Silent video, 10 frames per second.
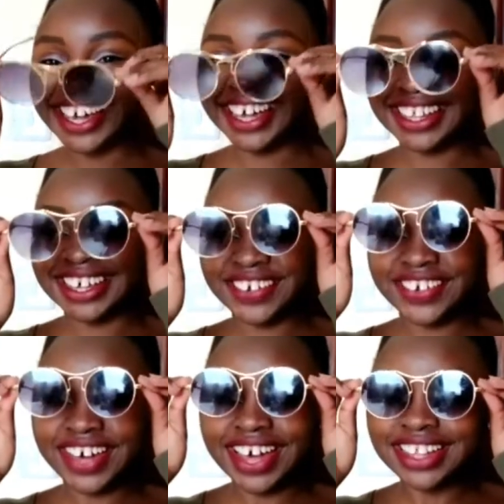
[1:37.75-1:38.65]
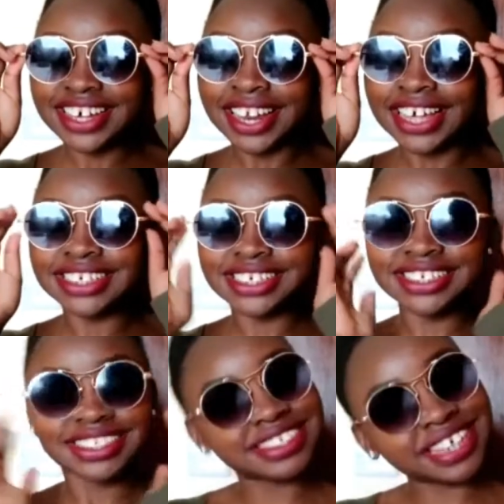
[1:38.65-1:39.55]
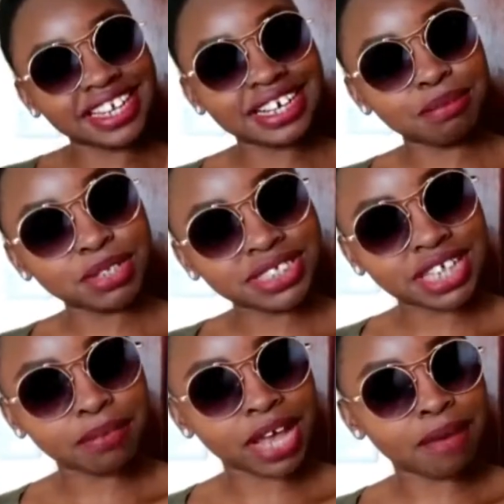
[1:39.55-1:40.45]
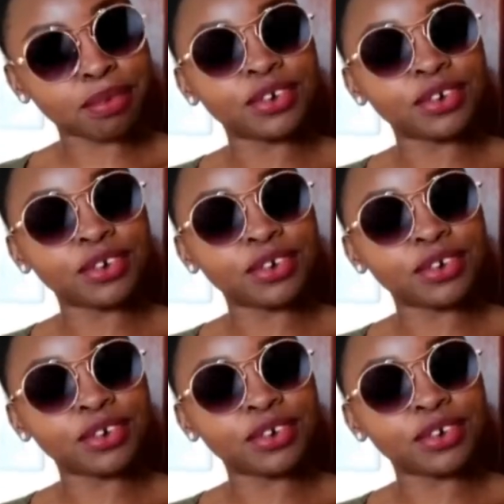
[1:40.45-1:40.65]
And then when you add the glasses, it's a little bit stepped up.